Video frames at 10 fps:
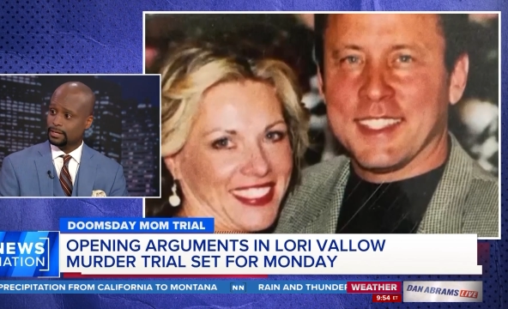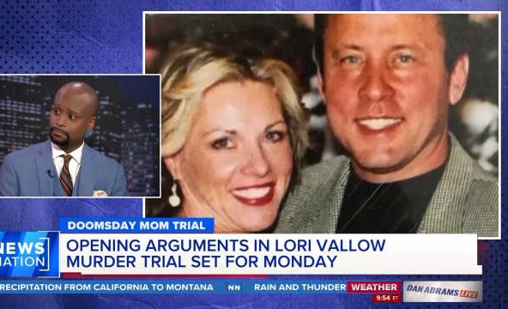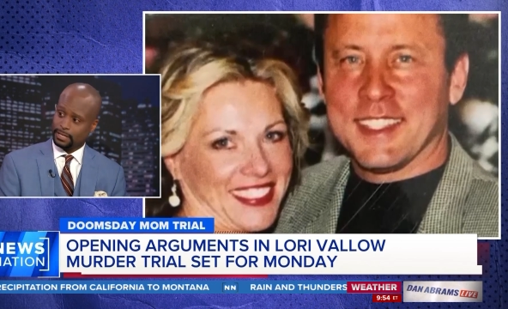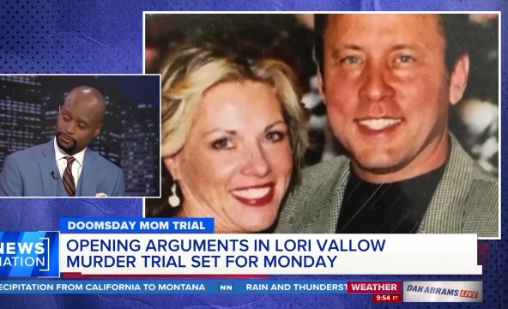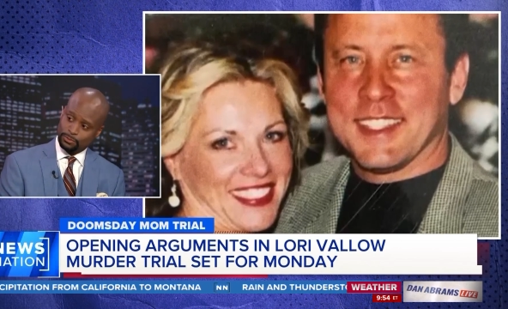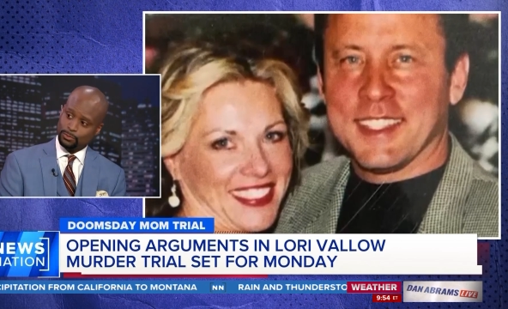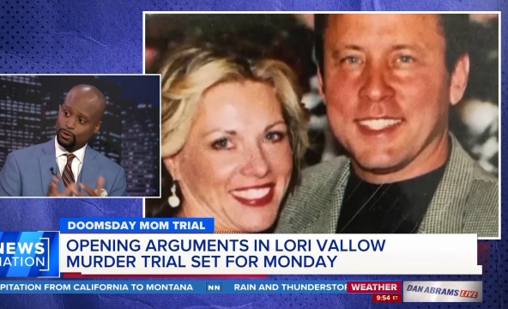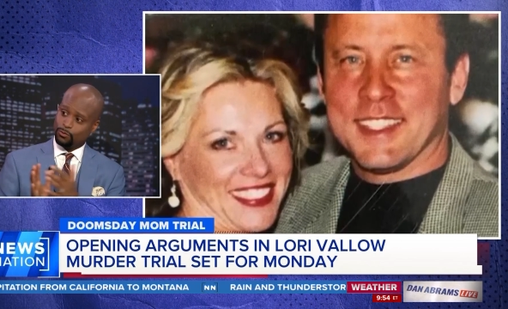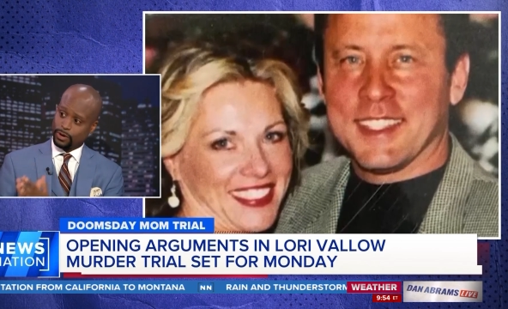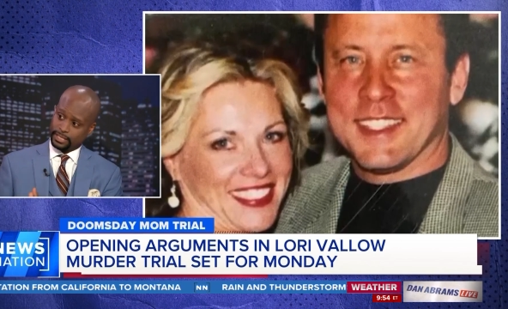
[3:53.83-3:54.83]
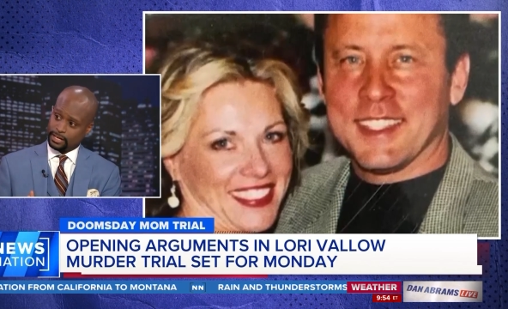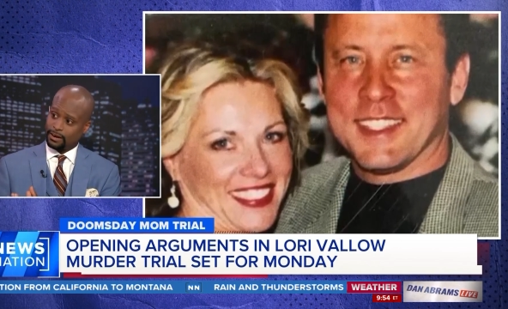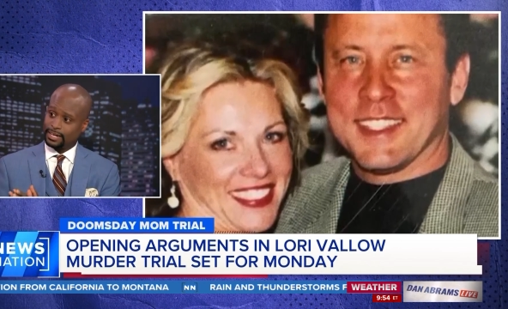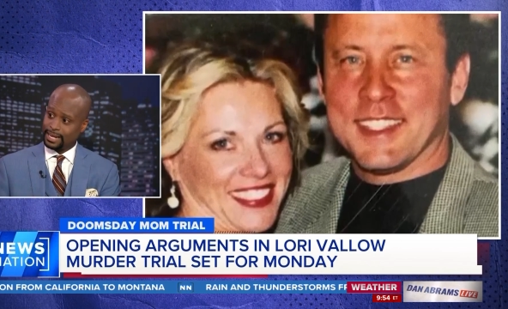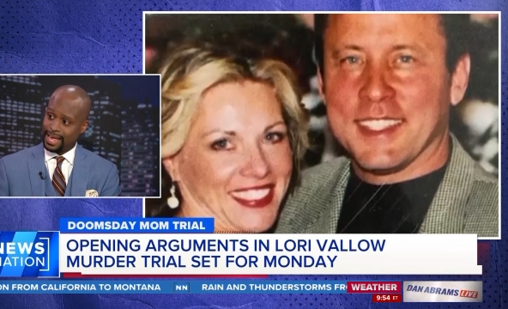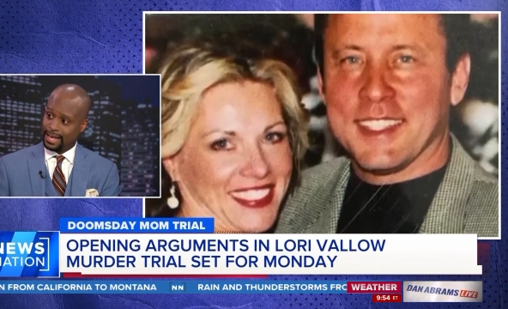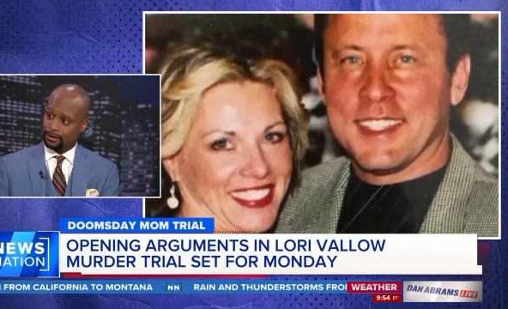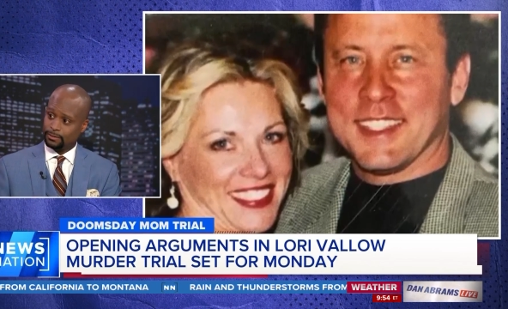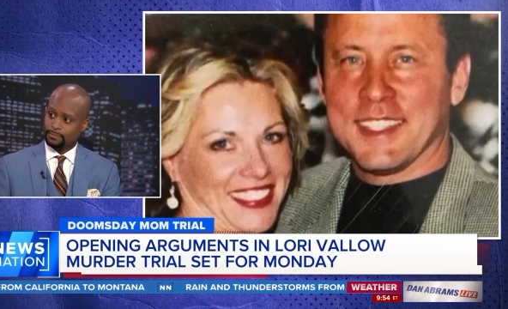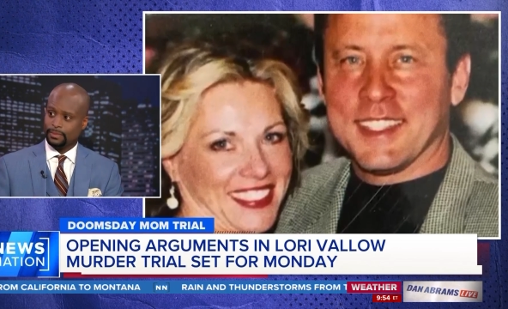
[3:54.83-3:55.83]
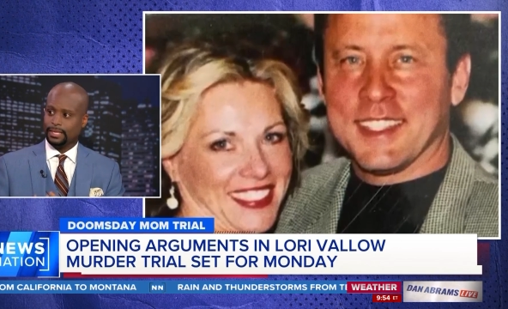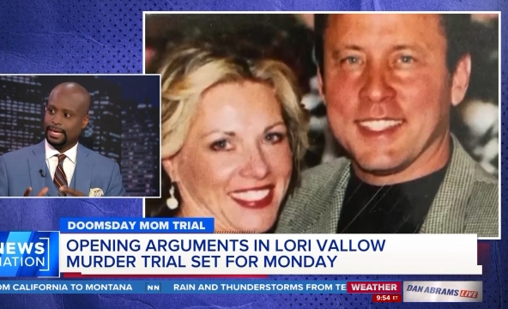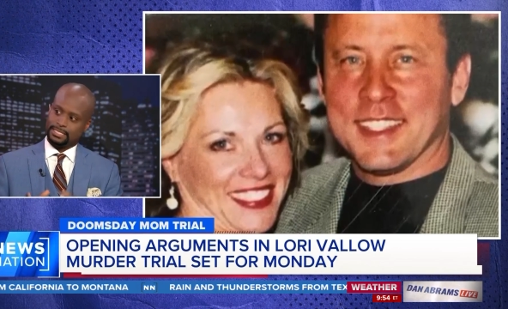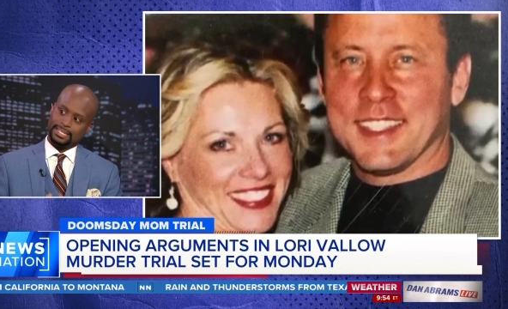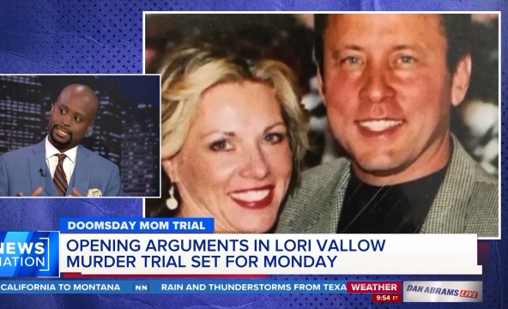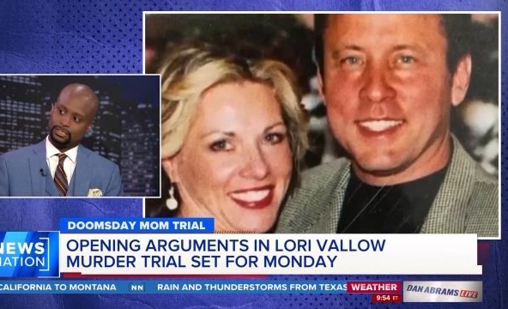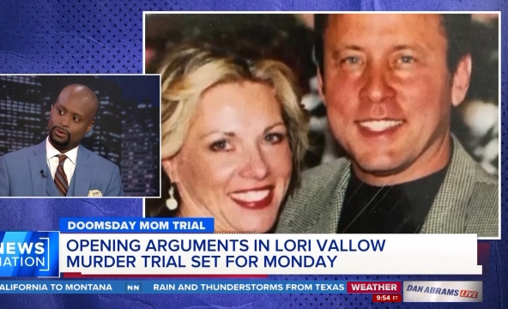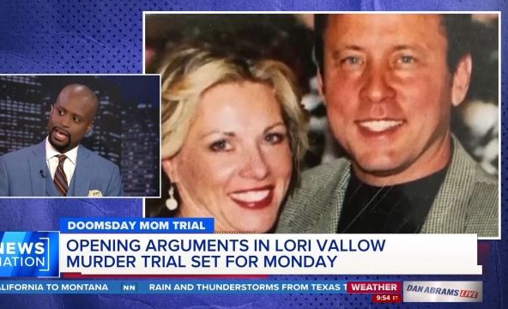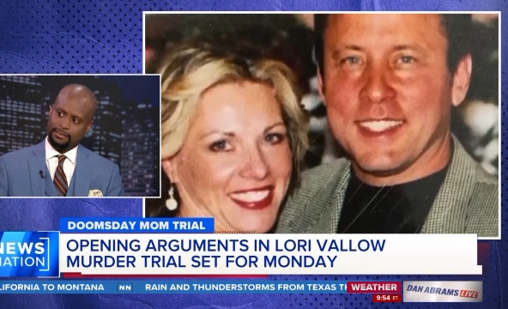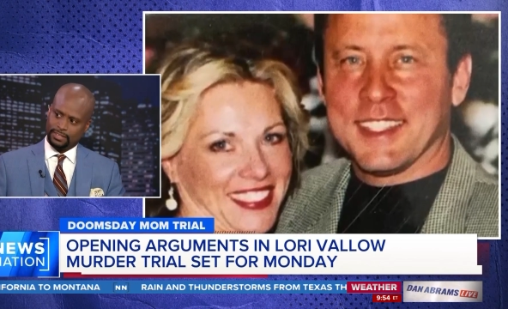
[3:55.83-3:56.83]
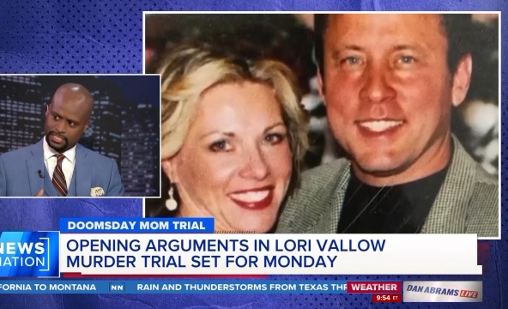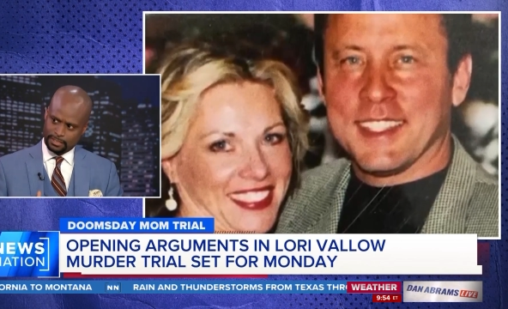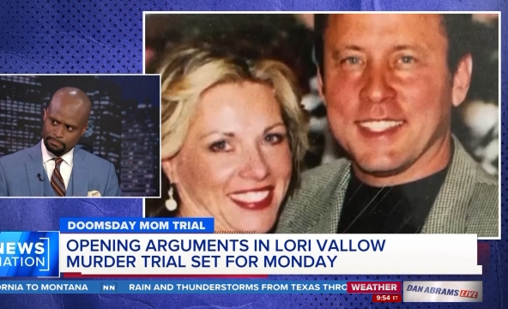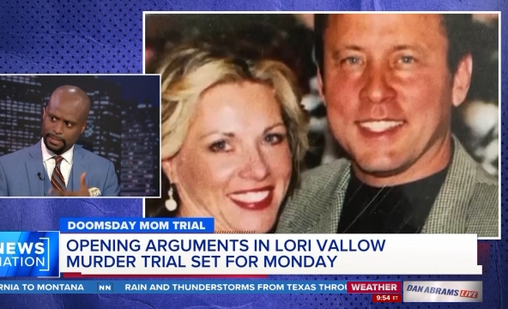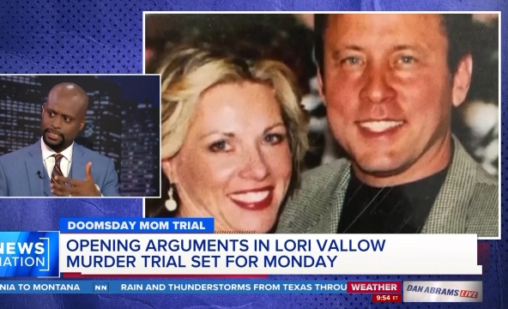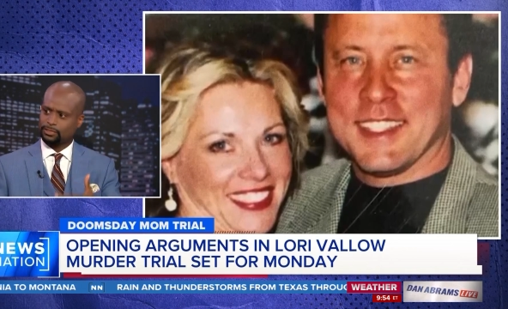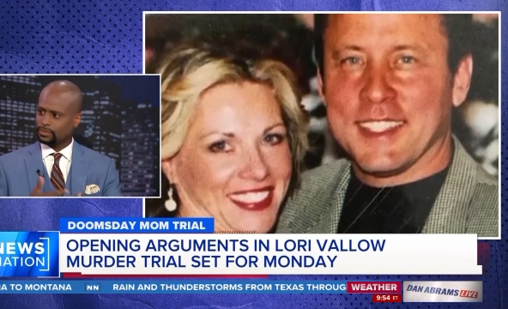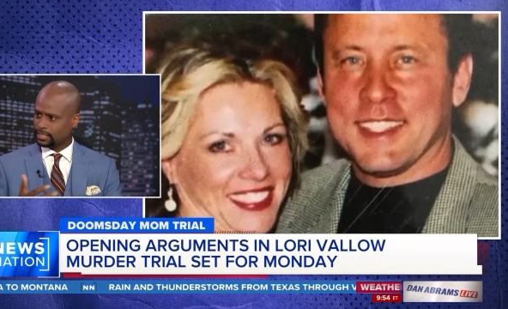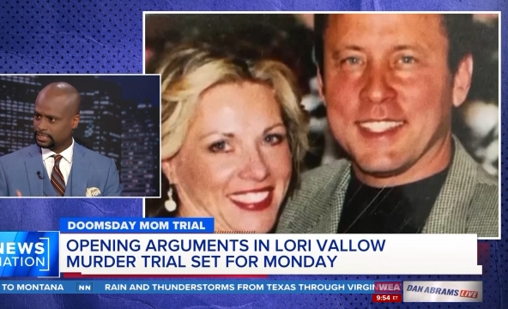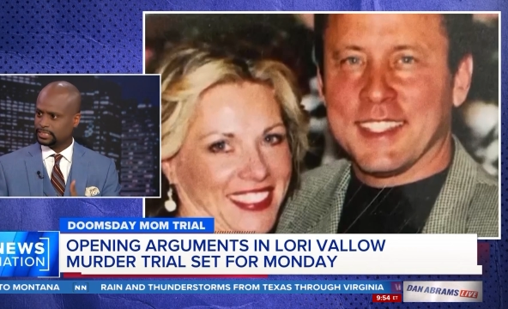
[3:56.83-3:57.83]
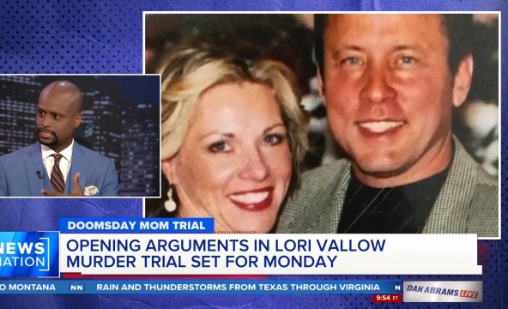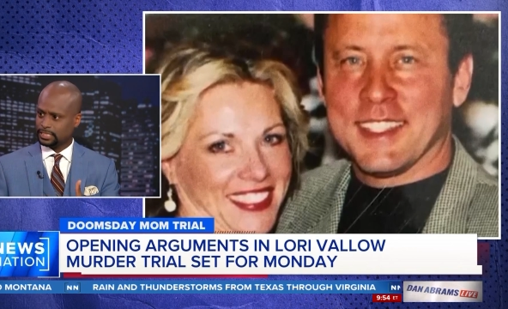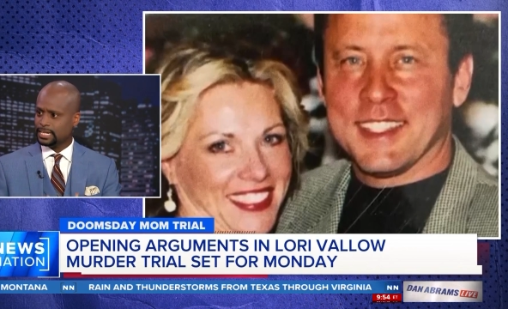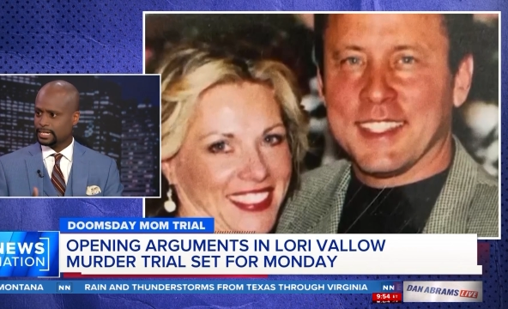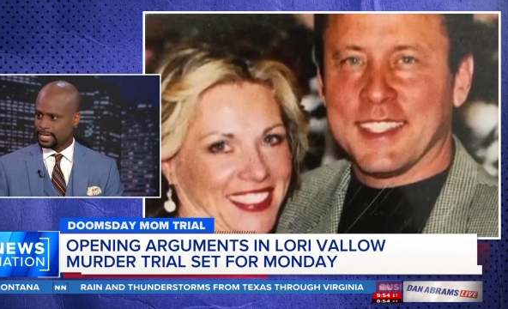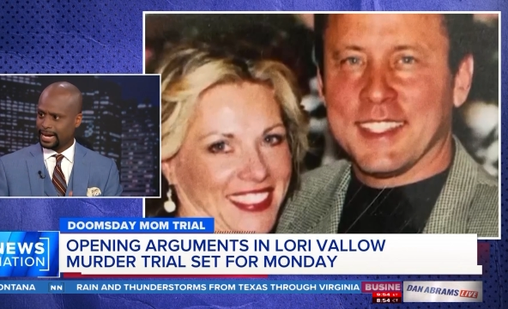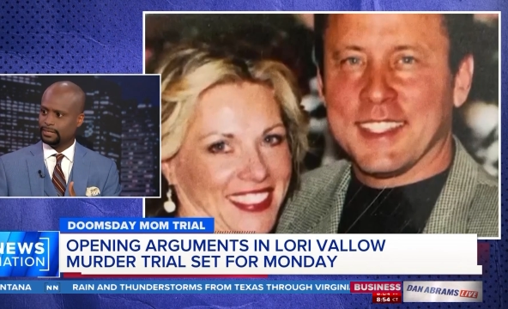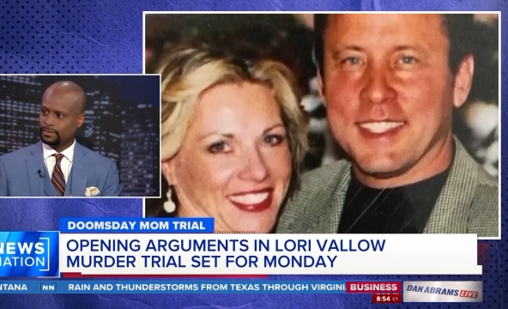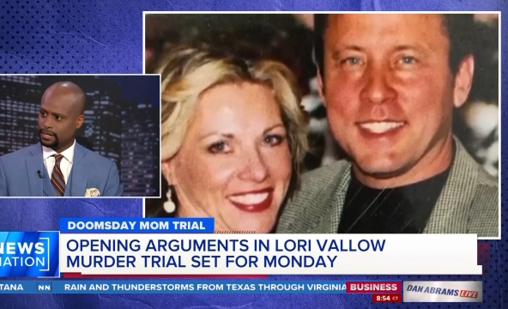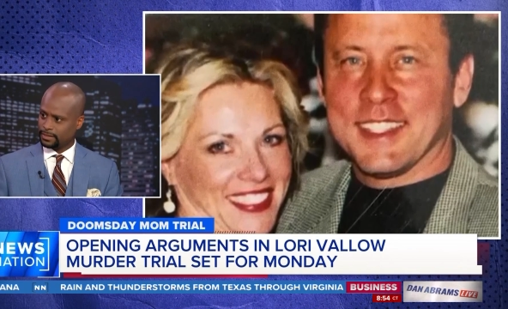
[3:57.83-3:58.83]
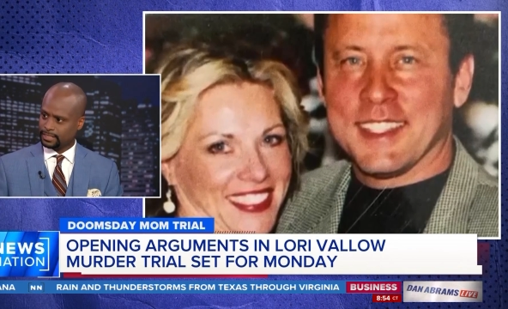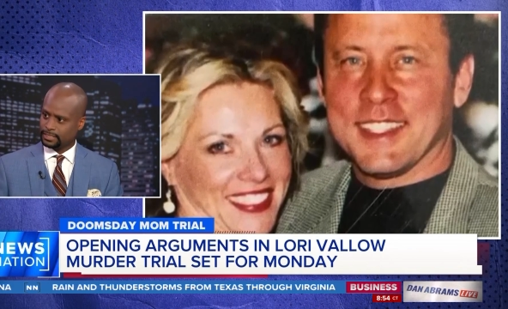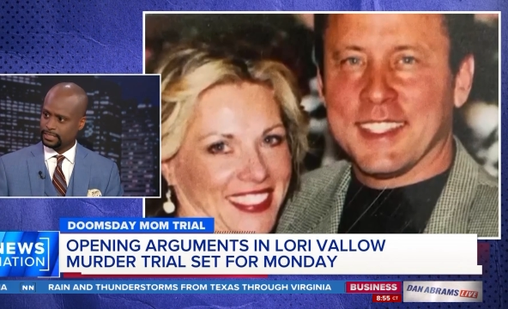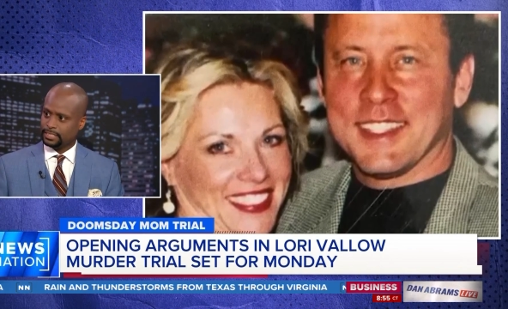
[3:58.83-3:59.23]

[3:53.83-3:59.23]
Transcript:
Speaker 1: But if you move where they are now, it's not so heavy. It's a mixed religious kind of area.